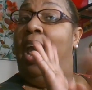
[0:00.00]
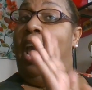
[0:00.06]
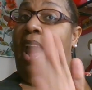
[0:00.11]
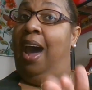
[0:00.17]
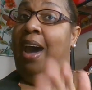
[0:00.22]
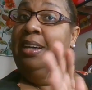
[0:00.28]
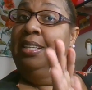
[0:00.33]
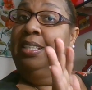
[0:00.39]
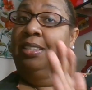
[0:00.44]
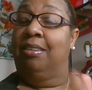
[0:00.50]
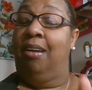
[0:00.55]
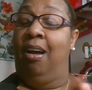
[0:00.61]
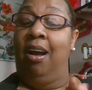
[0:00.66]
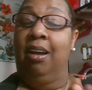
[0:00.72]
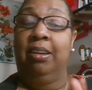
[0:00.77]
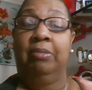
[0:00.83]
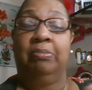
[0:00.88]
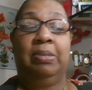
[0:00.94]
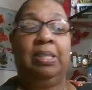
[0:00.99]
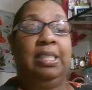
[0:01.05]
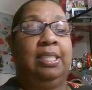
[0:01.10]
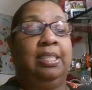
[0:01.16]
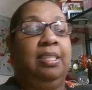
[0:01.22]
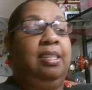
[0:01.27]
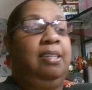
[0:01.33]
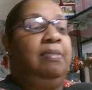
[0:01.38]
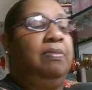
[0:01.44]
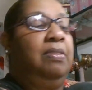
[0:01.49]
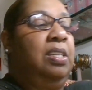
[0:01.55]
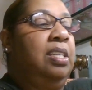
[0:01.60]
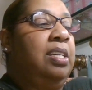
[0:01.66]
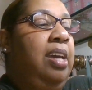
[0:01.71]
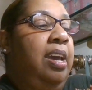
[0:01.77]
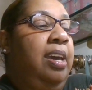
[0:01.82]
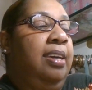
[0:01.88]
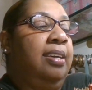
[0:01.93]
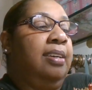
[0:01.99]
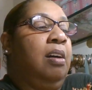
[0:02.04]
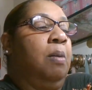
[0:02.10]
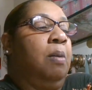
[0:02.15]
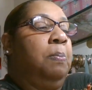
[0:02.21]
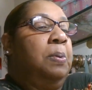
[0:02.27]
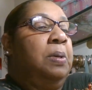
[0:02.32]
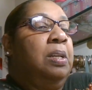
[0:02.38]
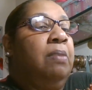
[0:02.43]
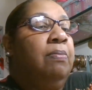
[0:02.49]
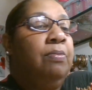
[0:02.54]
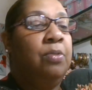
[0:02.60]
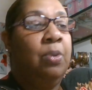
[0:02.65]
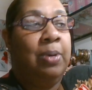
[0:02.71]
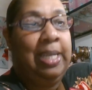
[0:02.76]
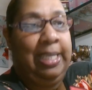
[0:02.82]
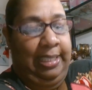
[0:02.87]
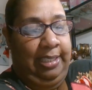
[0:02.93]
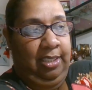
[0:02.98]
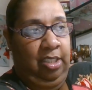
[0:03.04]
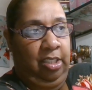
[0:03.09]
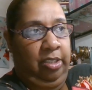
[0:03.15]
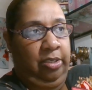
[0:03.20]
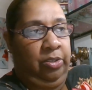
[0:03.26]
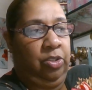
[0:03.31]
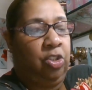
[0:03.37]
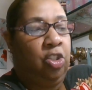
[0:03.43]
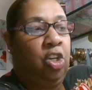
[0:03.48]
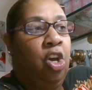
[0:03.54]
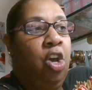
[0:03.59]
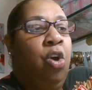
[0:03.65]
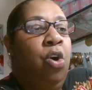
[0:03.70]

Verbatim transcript: I started receiving a couple of questions